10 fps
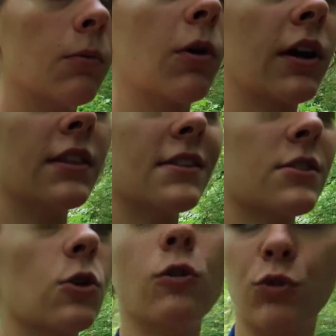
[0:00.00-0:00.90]
We're in this
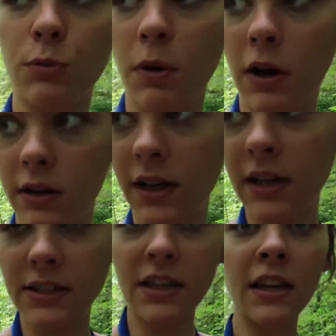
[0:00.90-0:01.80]
sculpture park,
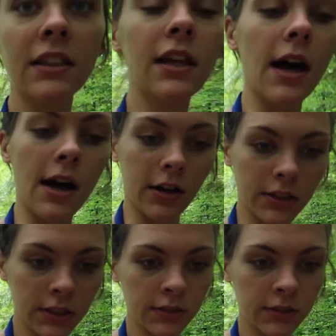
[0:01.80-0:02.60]
and it's in the...